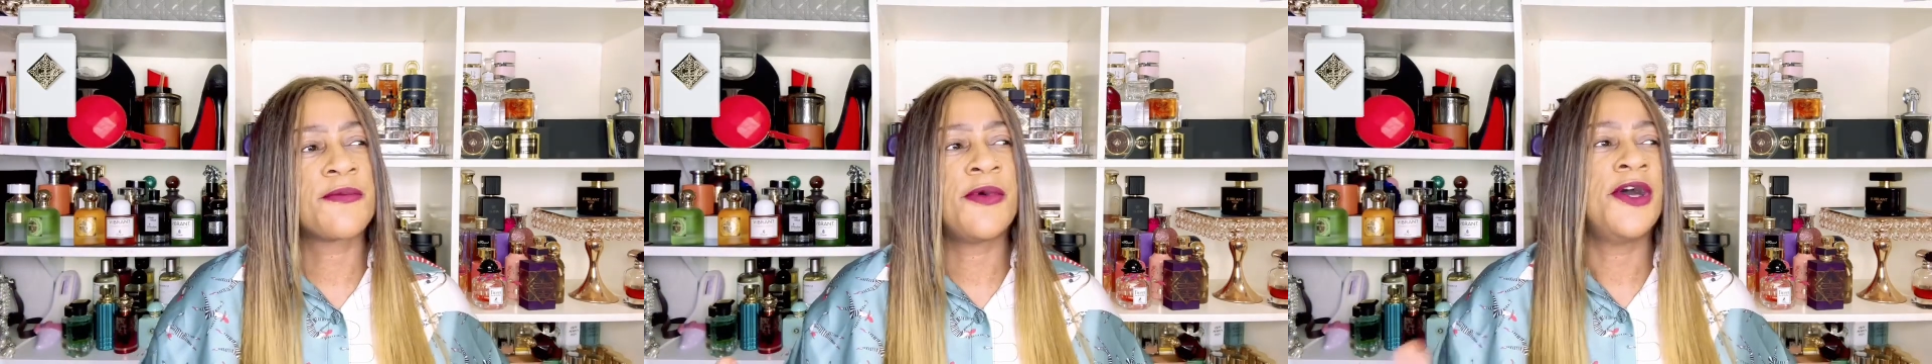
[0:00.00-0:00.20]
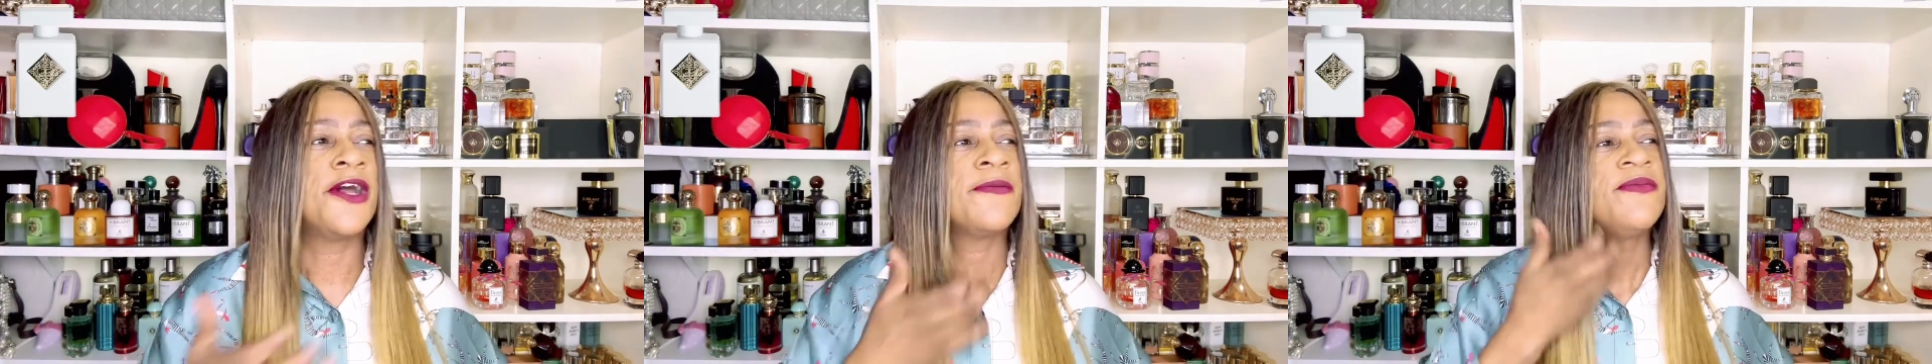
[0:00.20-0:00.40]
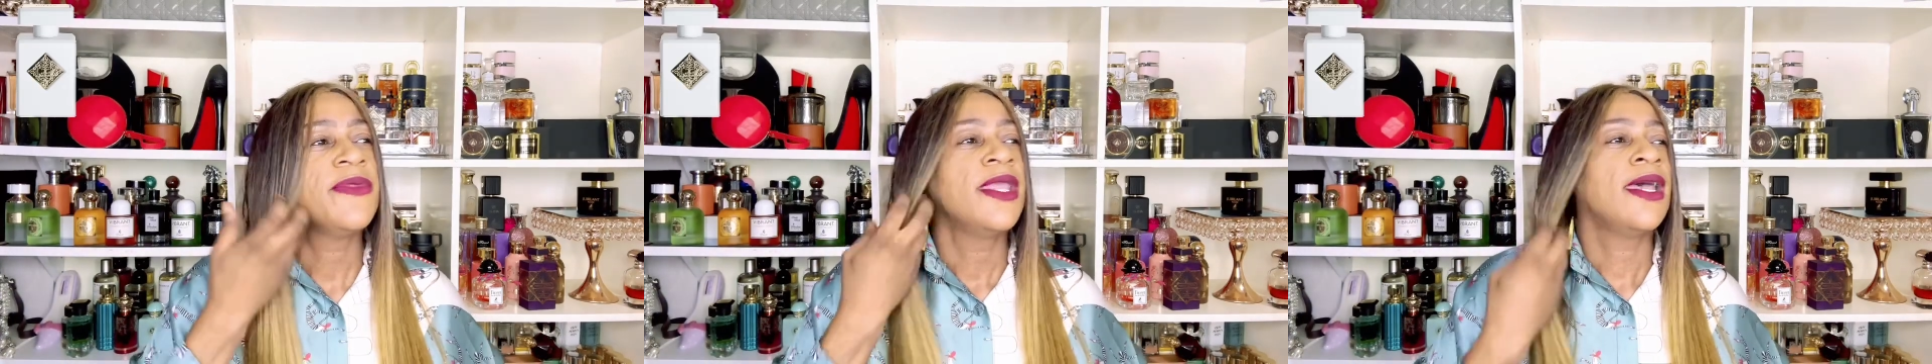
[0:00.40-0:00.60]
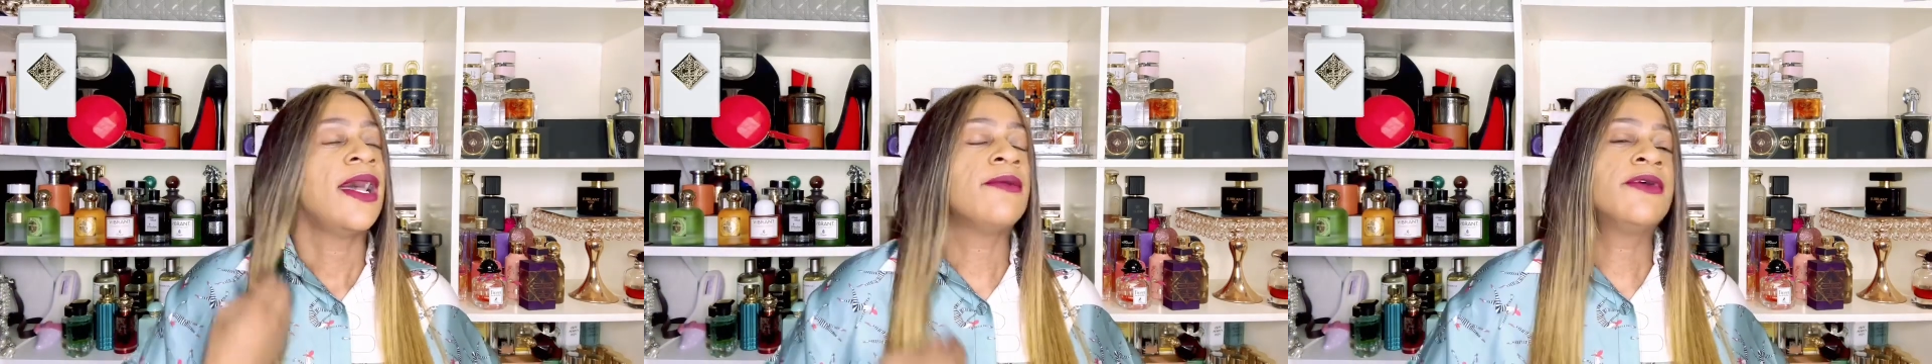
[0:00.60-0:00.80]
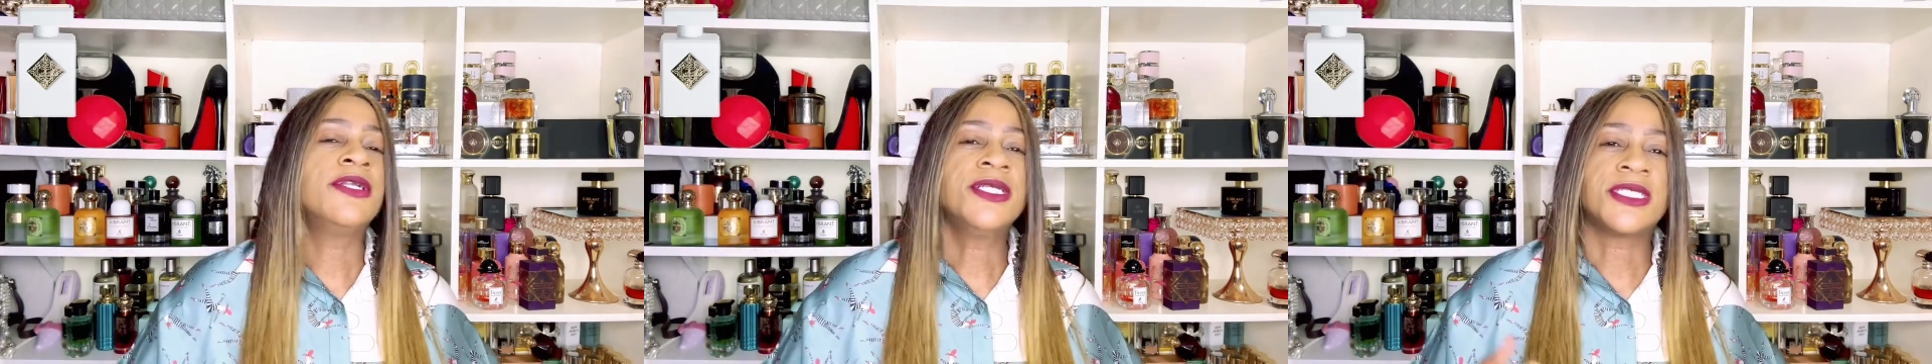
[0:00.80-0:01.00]
but
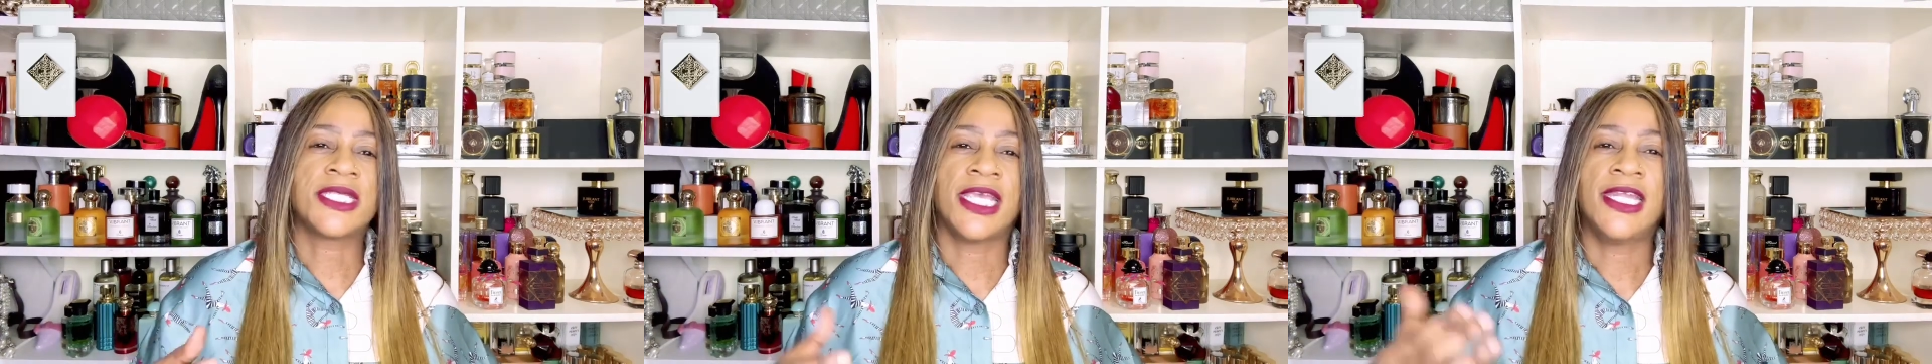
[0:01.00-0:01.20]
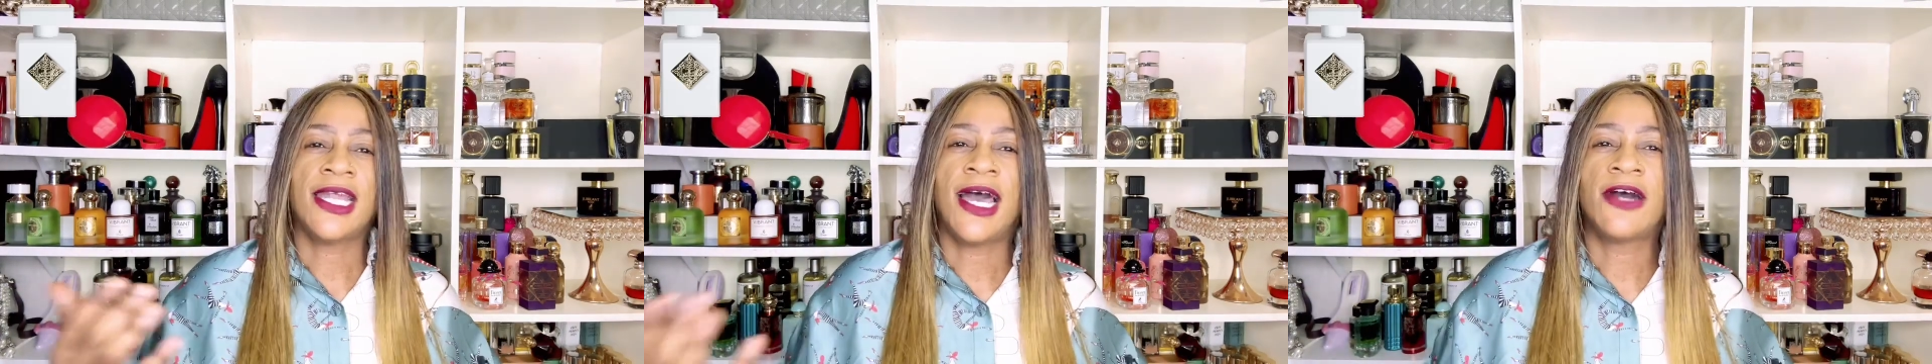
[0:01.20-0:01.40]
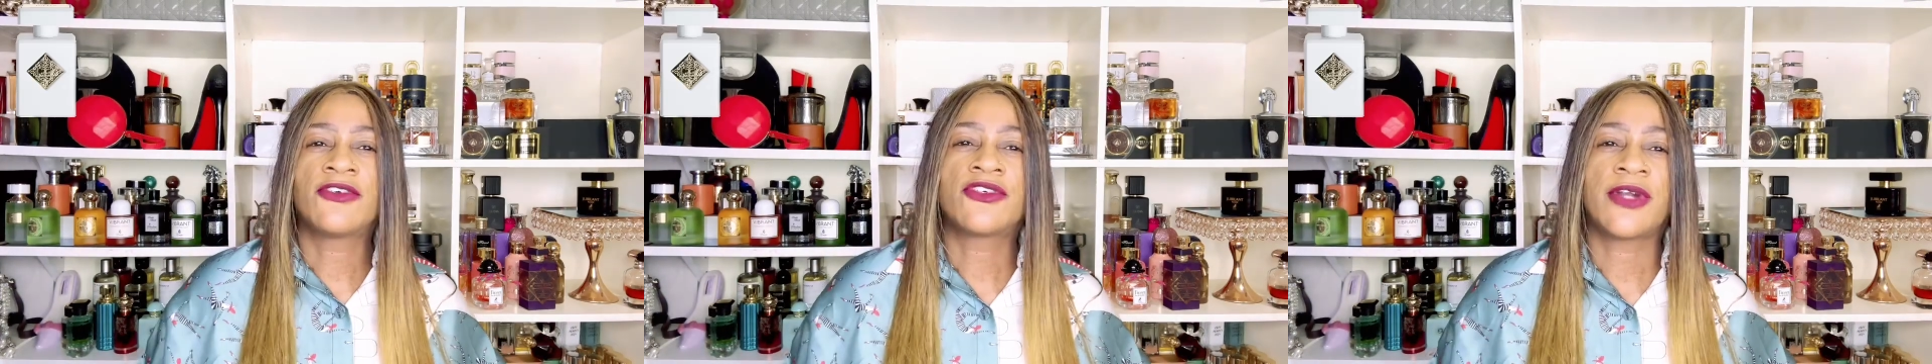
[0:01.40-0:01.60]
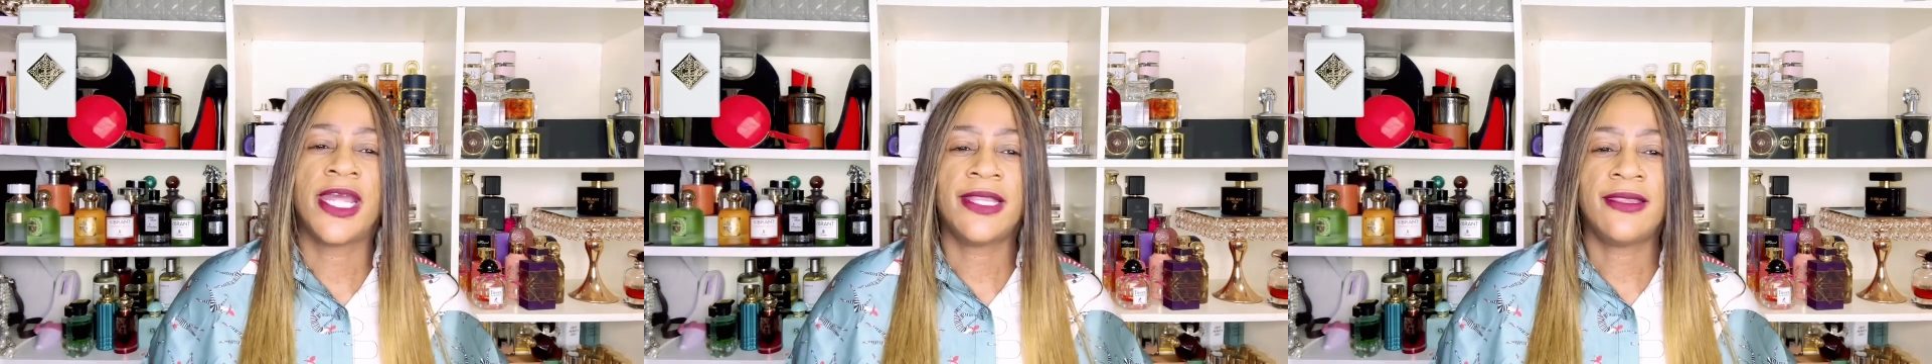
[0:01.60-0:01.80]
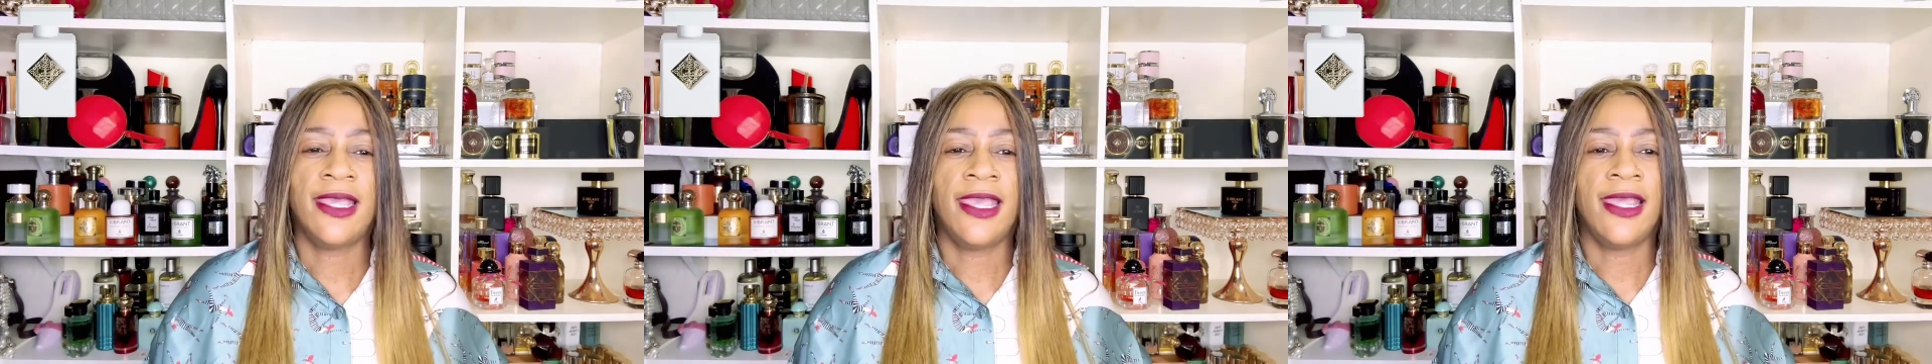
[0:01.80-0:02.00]
I'm going to say it out
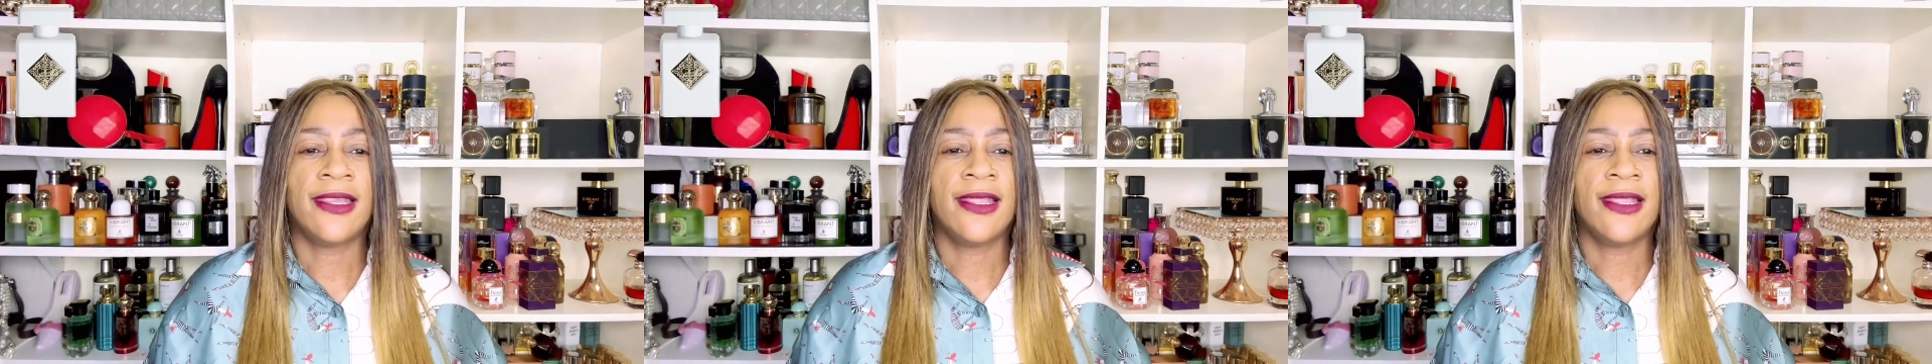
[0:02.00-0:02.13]
right there